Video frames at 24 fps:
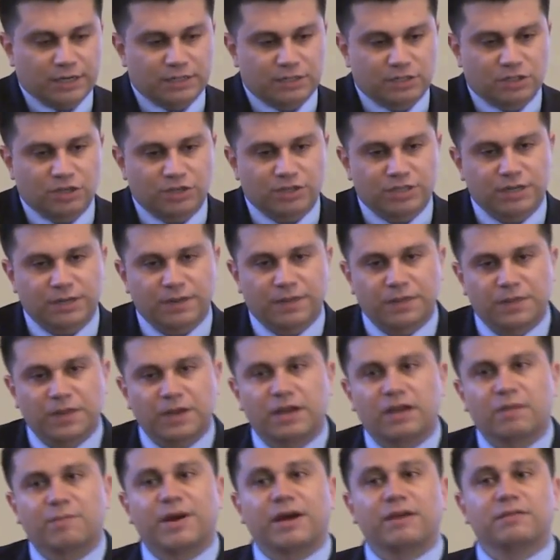it's good to
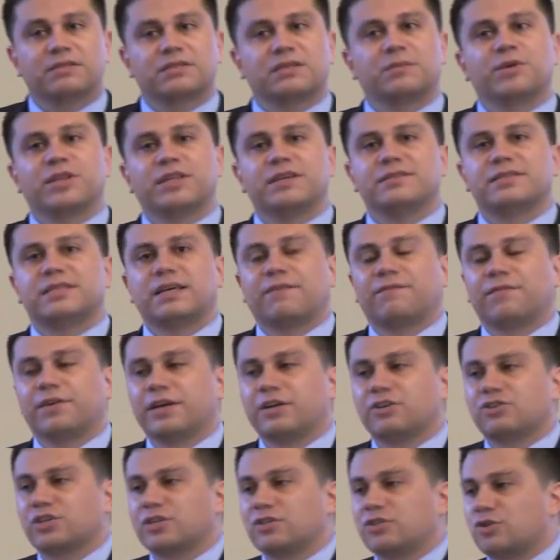think about some of these
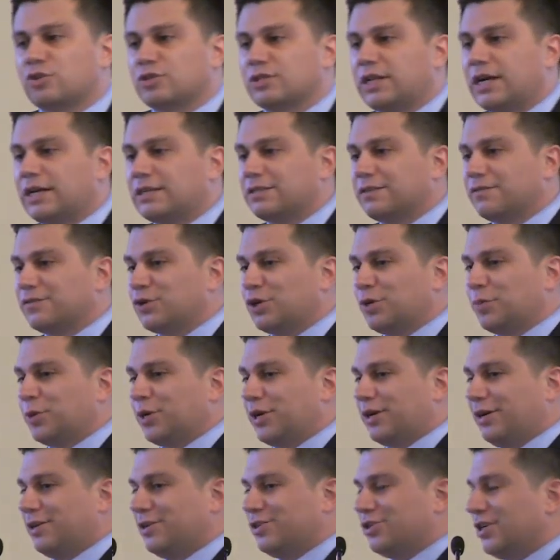definitions. There's lots of
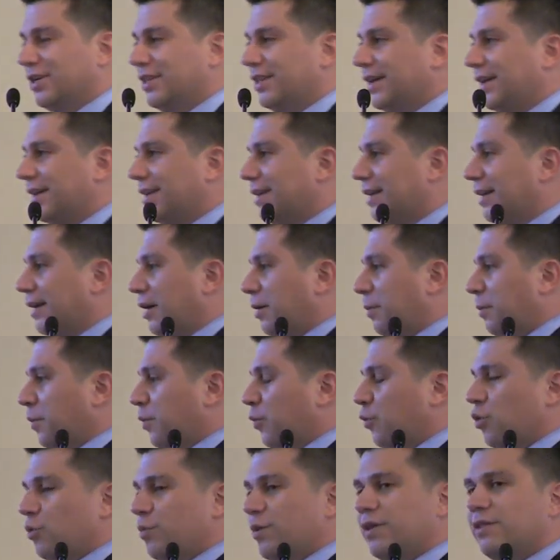terminology that um,
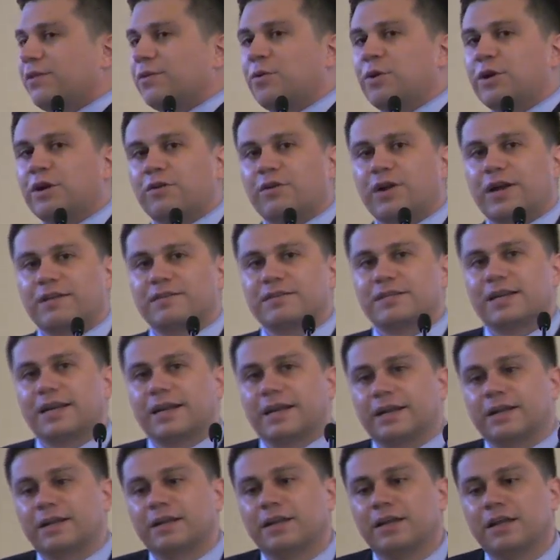we'll be throwing around
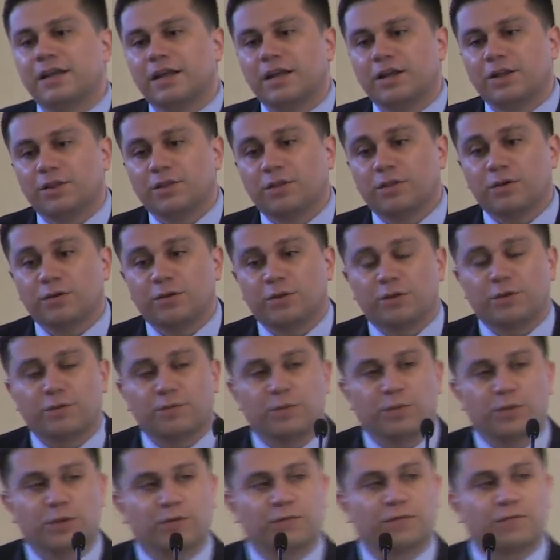today. The, the,
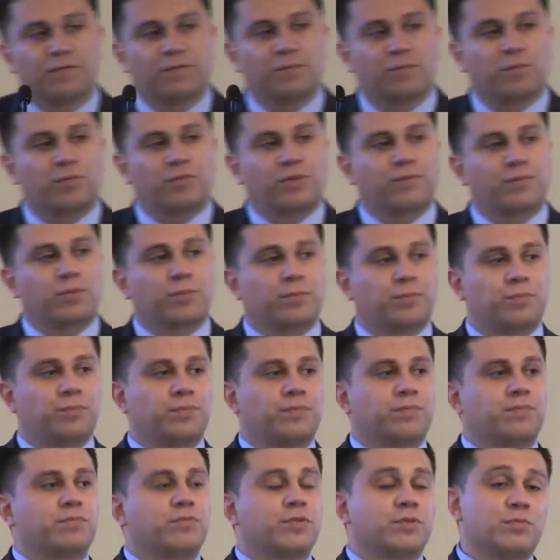the
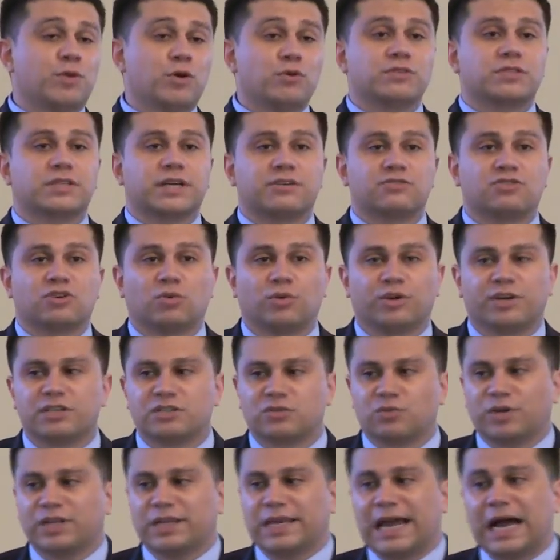but the most central one
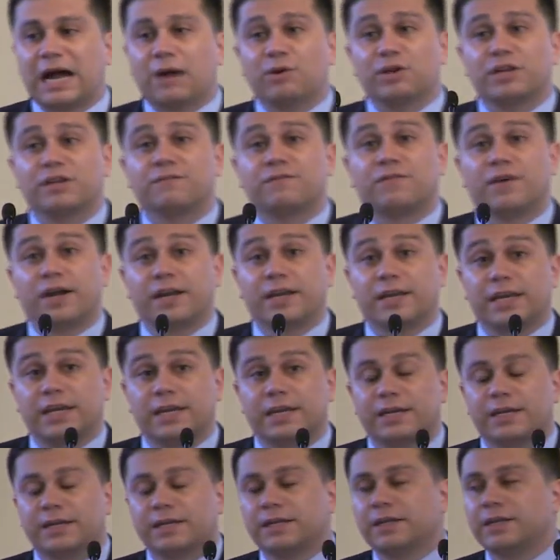is really how we define
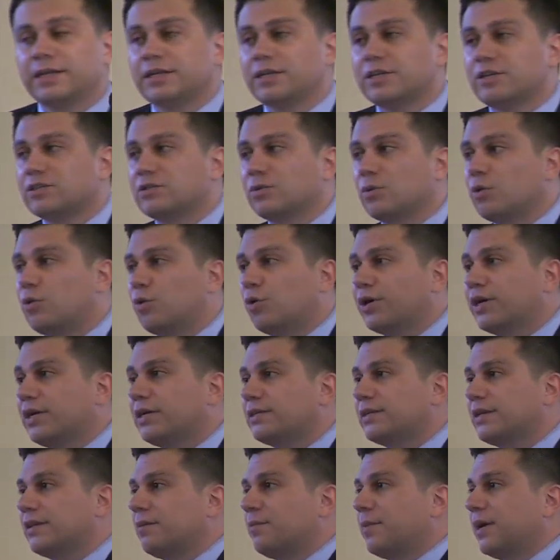need. So
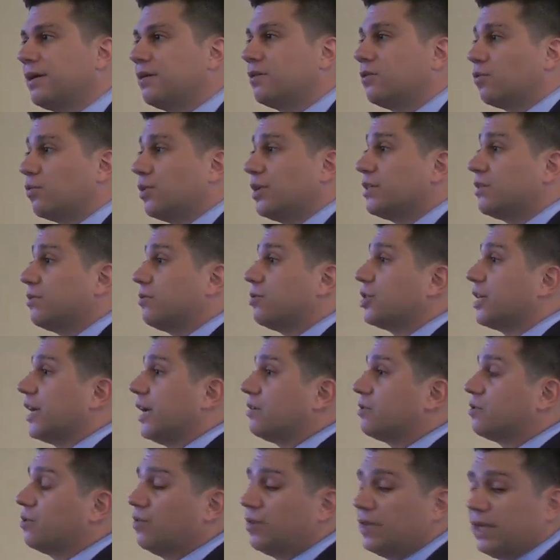according to the Medical Research
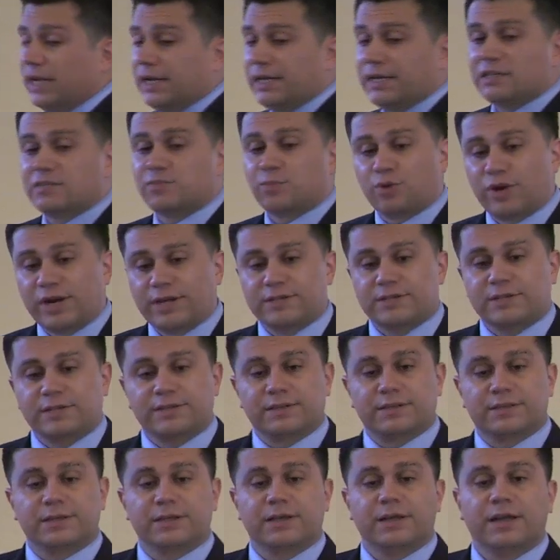Council, need is
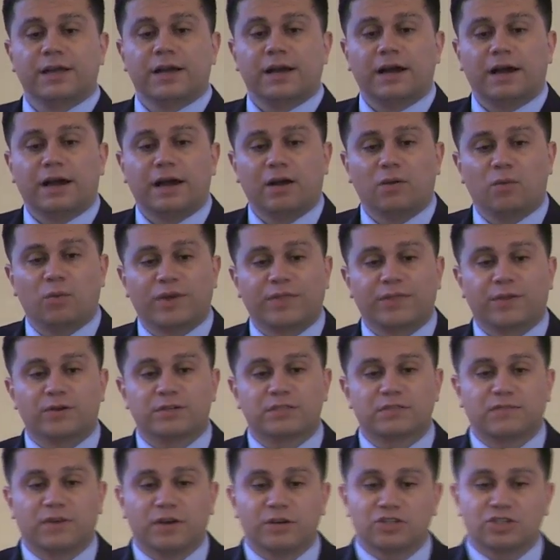present uh, when
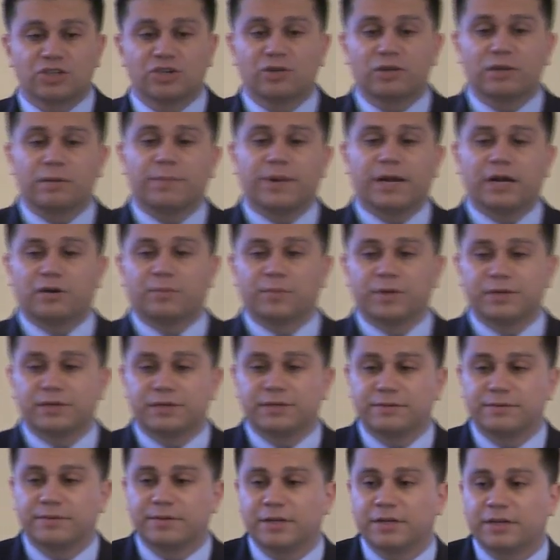there's functional
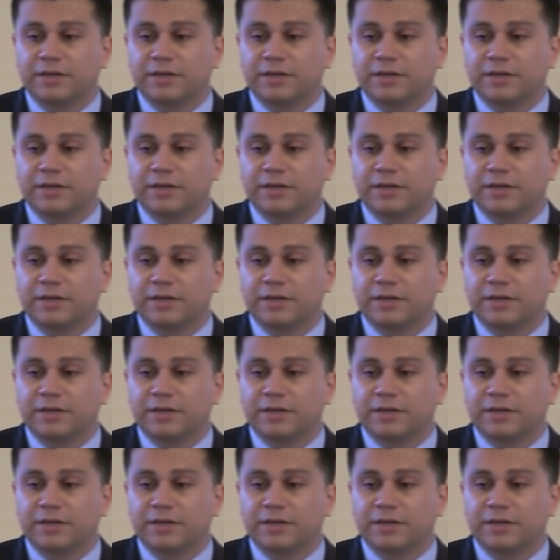impairment